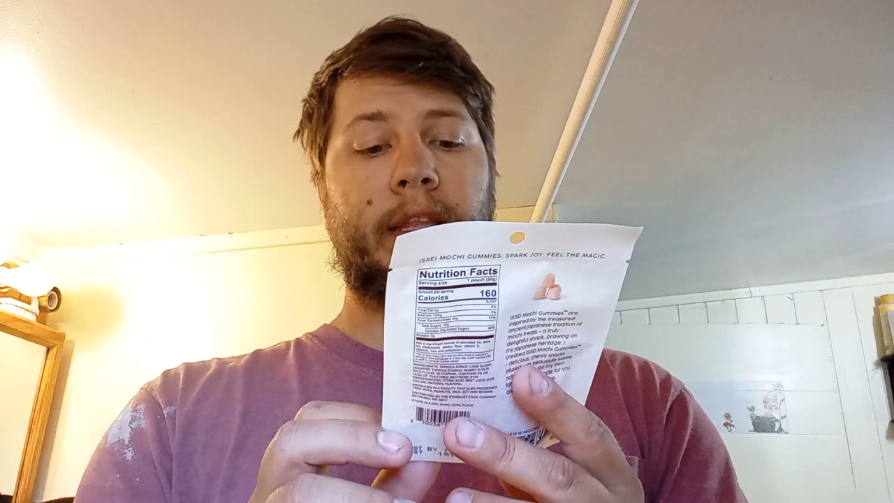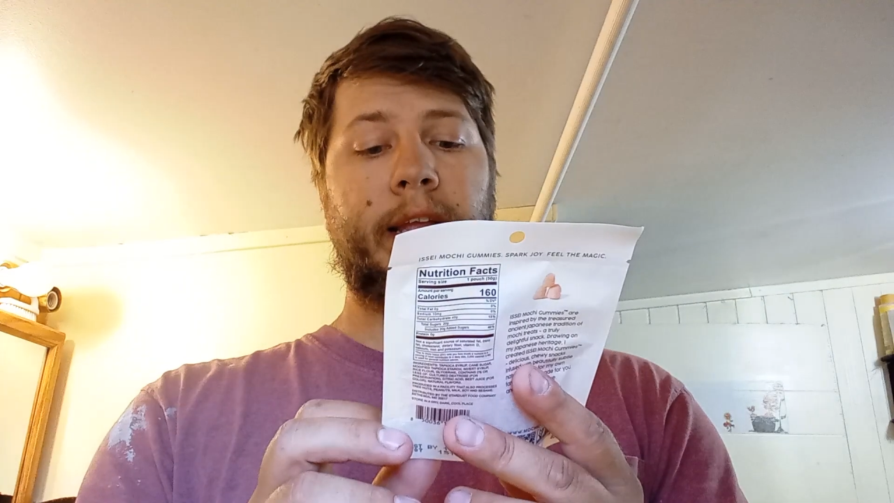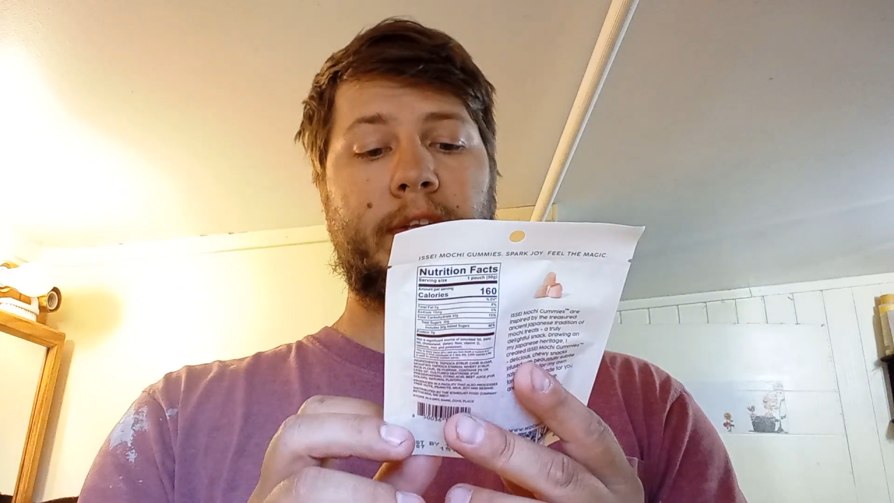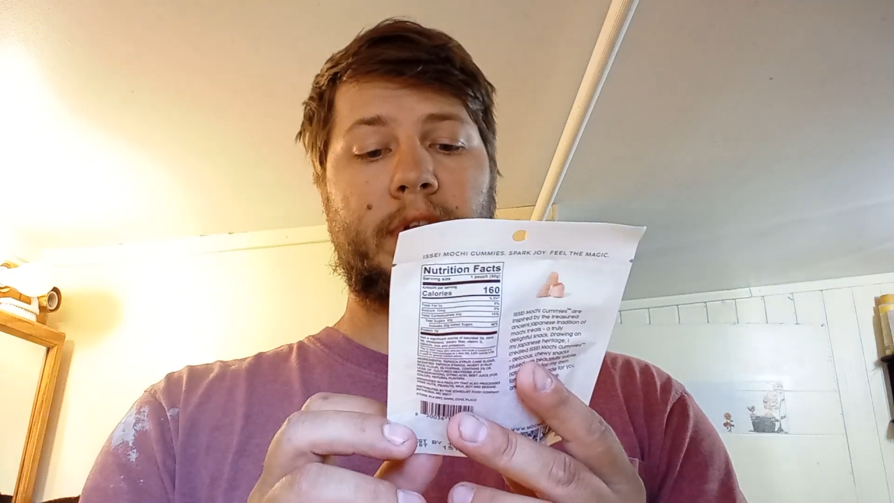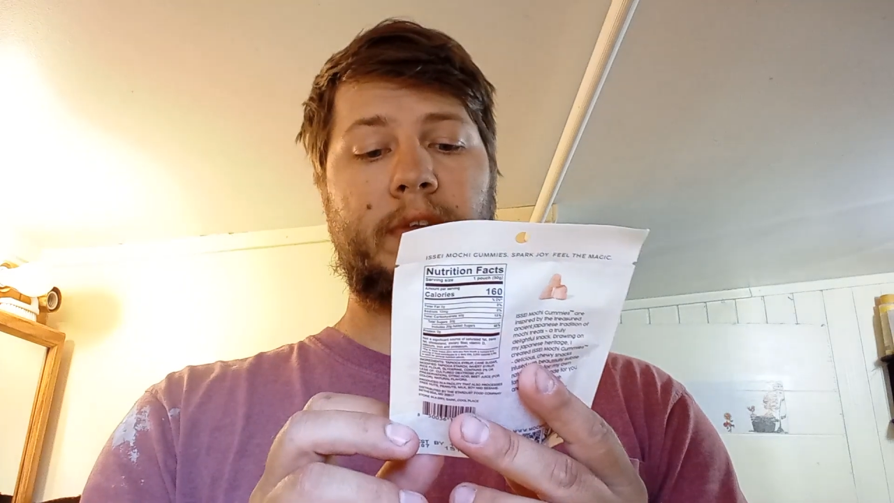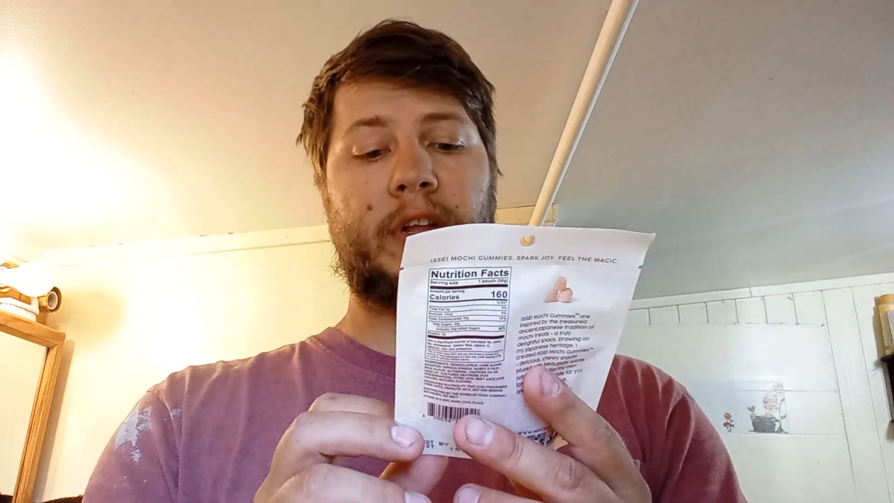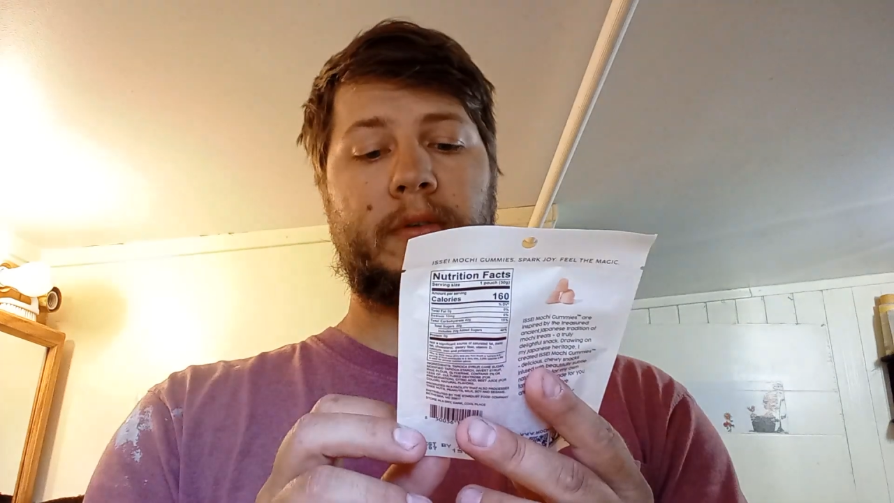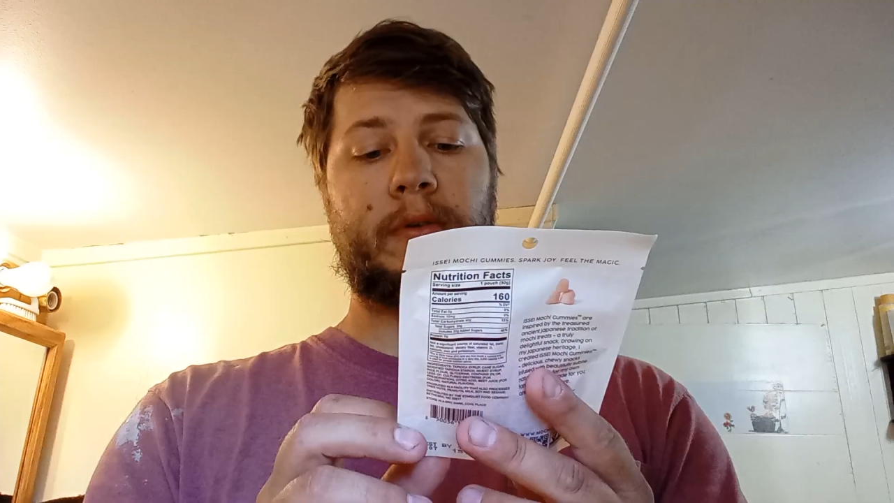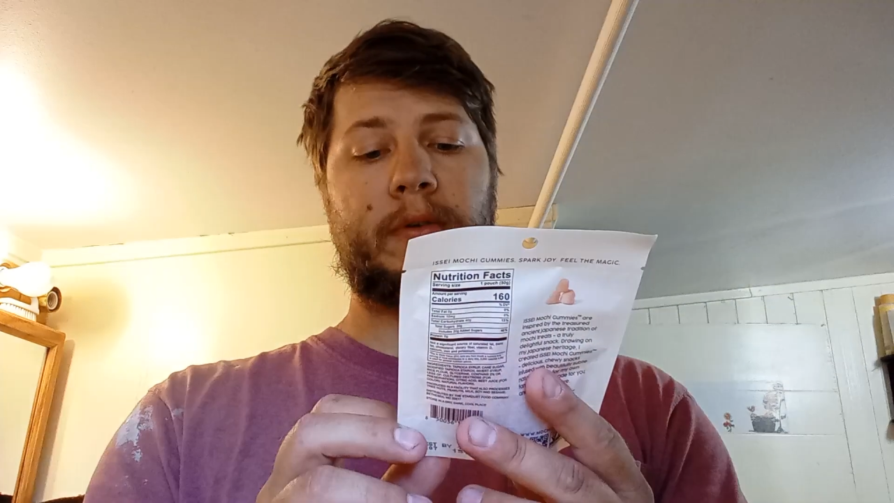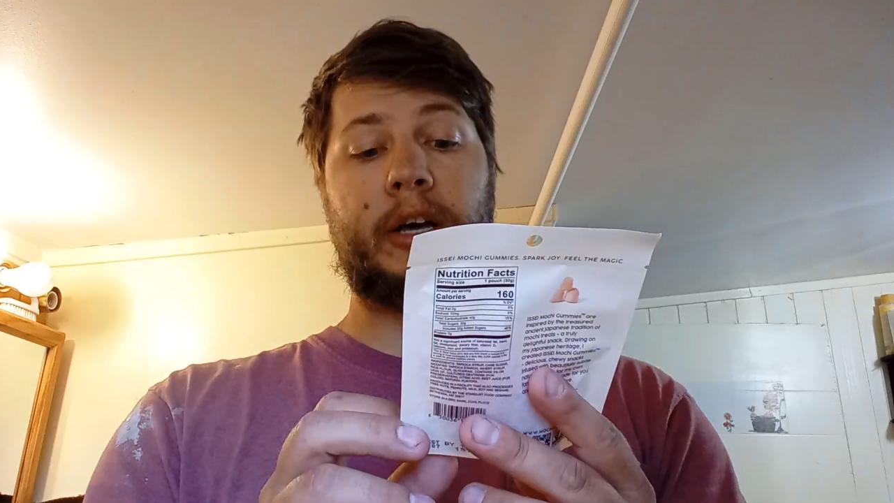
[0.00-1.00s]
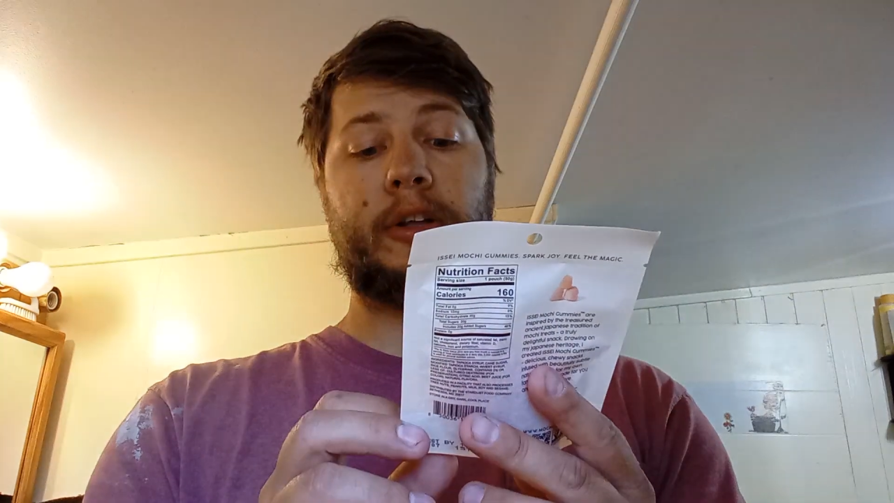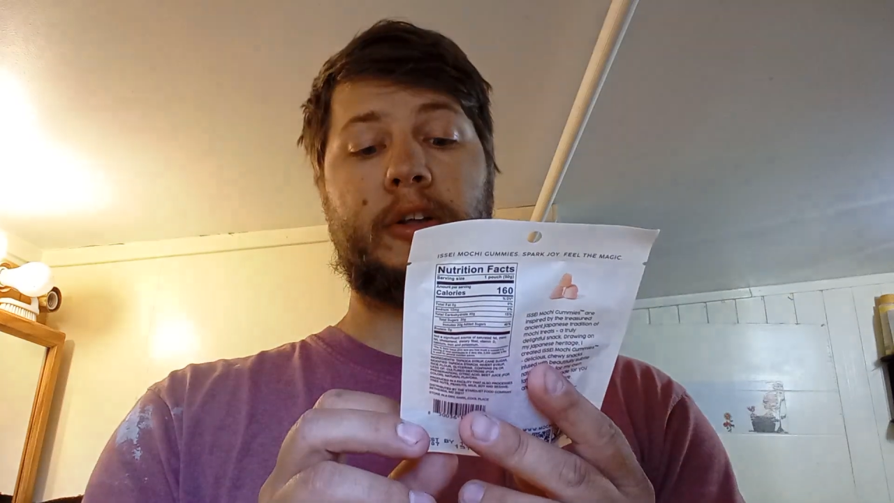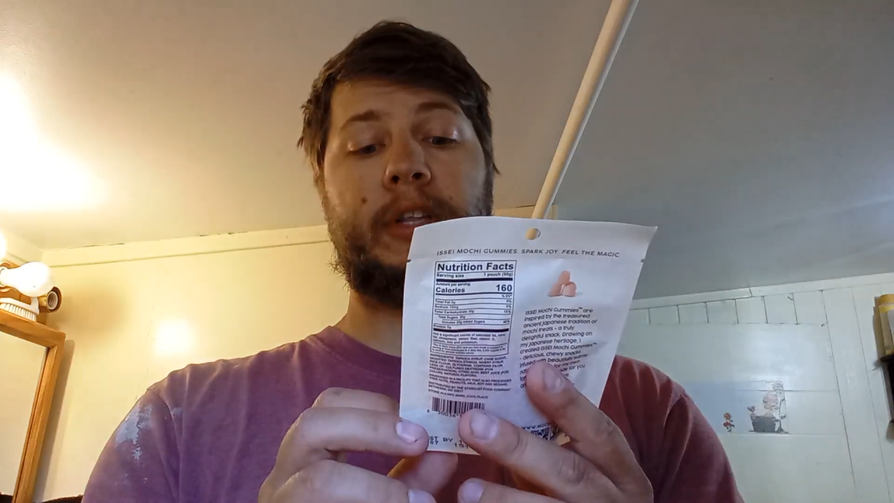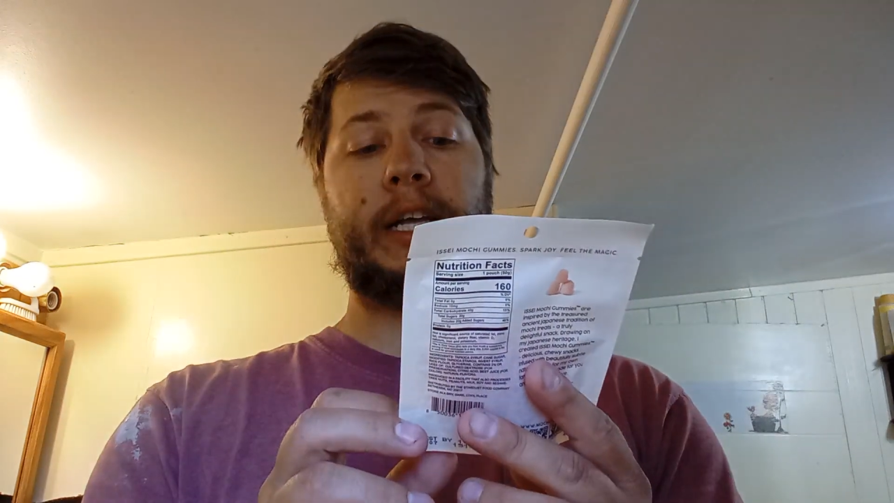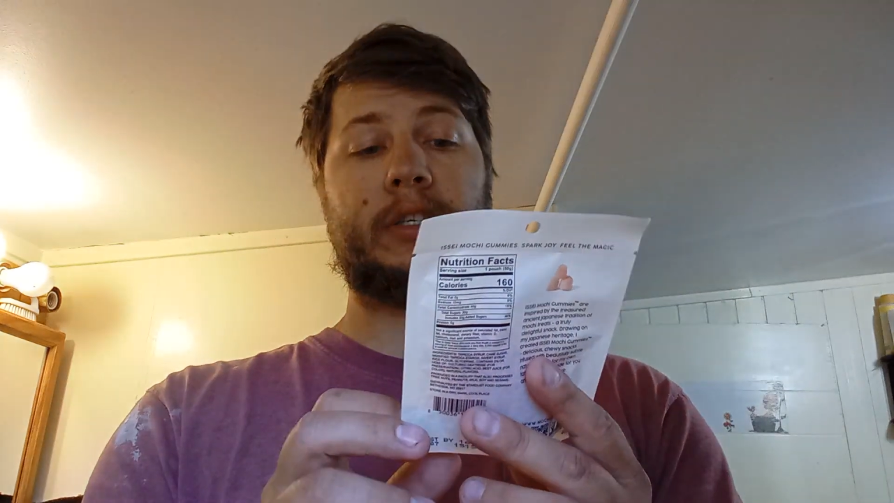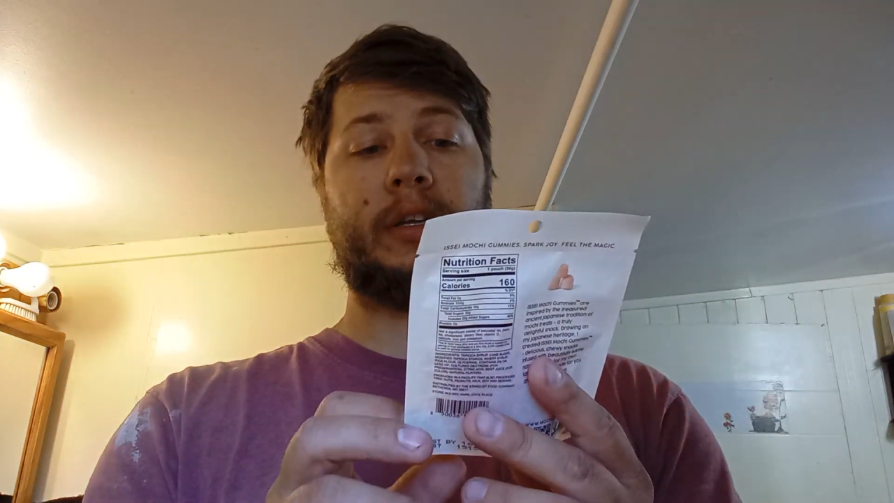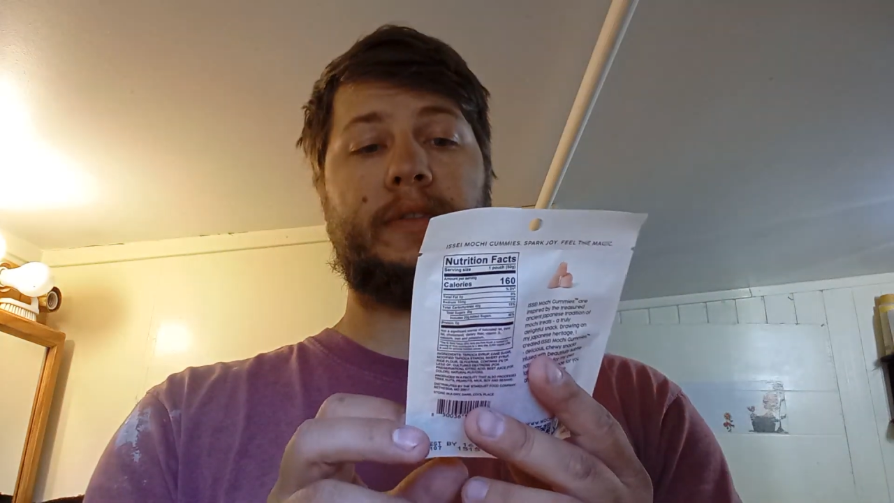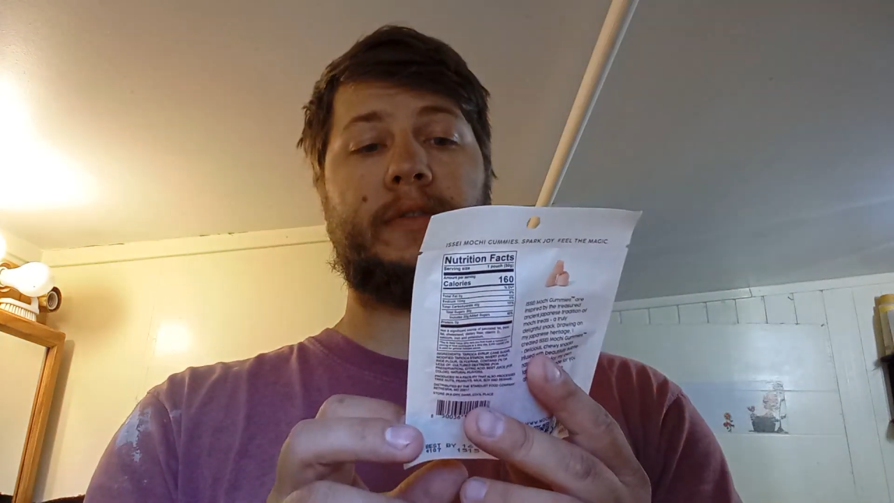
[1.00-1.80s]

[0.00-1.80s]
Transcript: Naturally flavored with other naturally